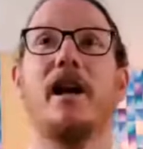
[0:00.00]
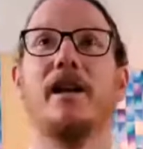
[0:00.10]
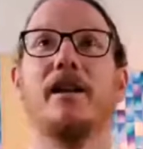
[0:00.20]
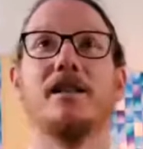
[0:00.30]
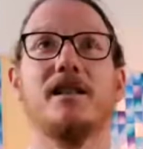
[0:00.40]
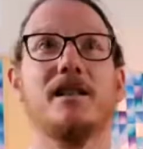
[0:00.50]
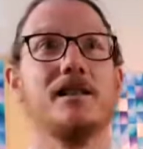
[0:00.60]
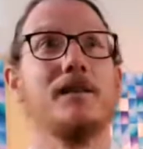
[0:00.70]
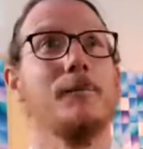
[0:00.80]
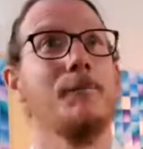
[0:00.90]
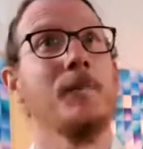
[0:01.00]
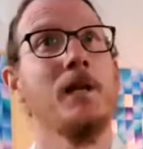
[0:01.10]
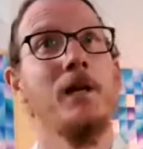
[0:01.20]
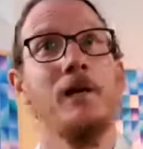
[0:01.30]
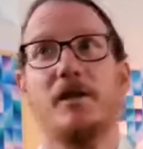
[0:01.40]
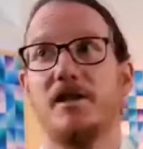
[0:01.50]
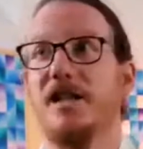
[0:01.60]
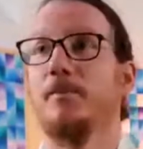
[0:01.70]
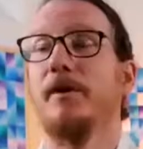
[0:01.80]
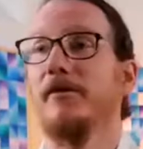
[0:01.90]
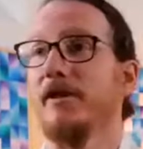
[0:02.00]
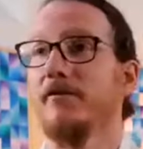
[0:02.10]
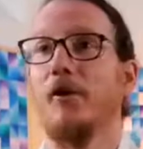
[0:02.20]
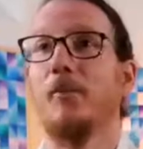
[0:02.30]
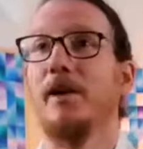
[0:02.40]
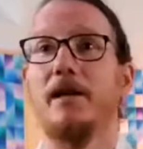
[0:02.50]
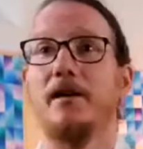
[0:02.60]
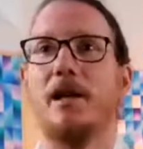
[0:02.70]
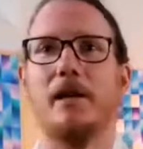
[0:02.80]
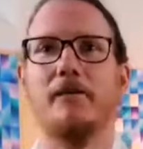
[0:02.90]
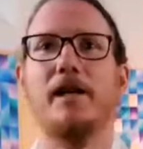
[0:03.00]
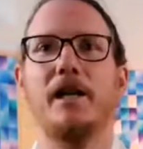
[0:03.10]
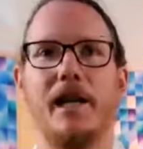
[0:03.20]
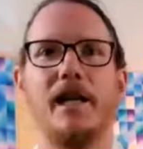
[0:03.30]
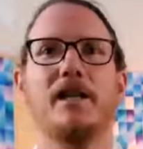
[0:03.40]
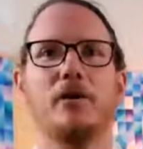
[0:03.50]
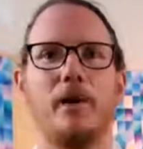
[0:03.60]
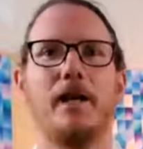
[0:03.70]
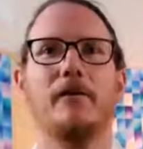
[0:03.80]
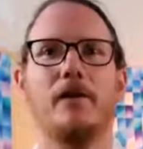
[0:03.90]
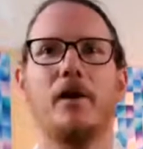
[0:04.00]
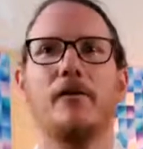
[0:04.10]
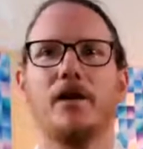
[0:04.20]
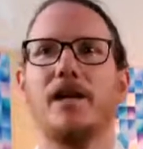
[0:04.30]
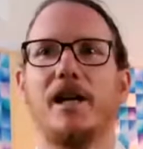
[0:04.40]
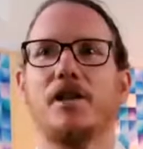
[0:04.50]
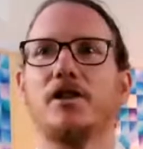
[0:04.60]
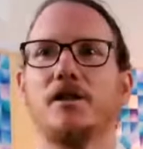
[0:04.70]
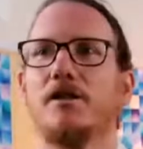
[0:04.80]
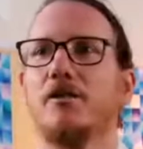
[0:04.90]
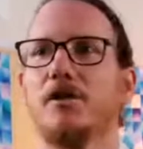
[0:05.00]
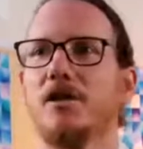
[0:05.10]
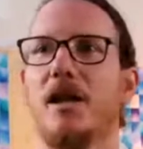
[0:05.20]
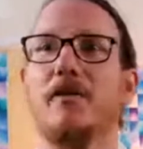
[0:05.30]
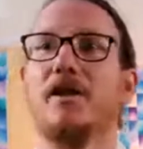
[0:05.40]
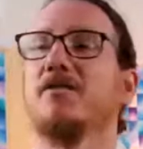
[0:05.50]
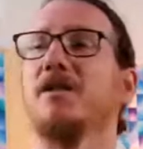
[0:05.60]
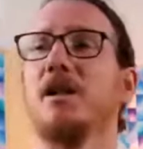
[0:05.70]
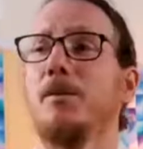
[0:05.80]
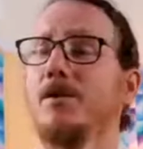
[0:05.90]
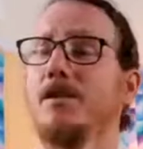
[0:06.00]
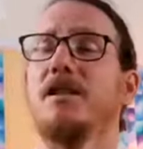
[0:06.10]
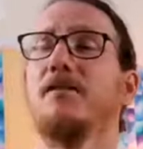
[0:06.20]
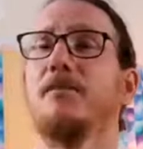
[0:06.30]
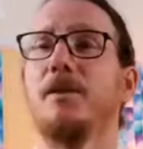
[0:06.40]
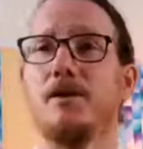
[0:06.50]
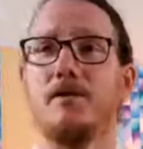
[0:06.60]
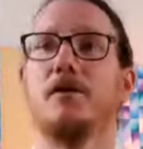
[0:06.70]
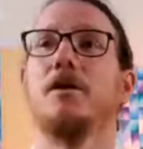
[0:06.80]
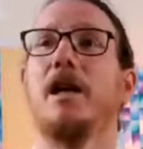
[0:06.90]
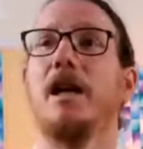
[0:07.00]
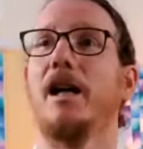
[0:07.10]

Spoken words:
And this experience from being like fear getting in the way of a connection to just having this really positive, beautiful